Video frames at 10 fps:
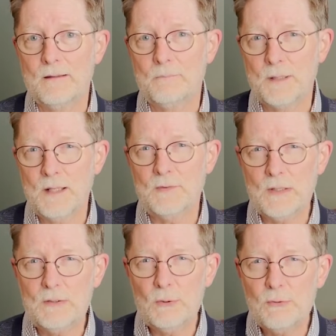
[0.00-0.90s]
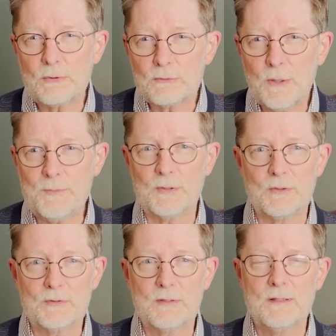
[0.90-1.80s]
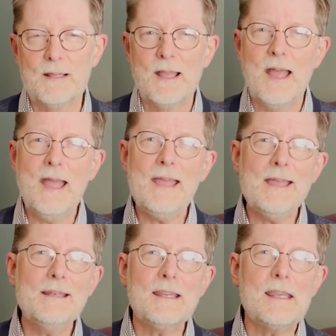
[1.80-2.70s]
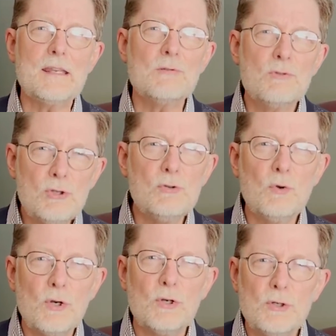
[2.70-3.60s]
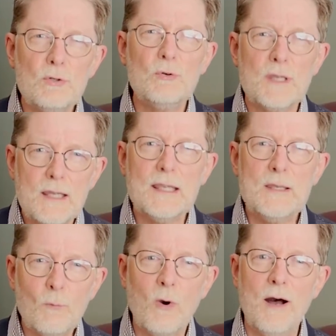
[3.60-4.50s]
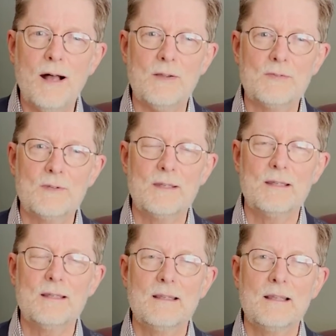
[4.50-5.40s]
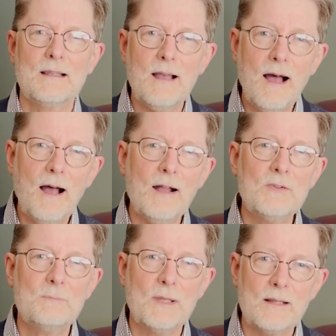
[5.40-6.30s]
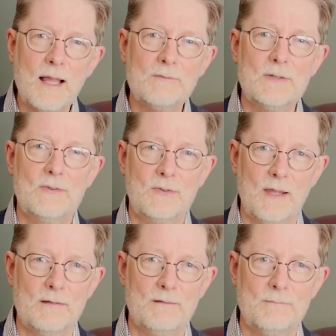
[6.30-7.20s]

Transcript: Because he knew the scriptures, and he knew who he was, God's beloved Son.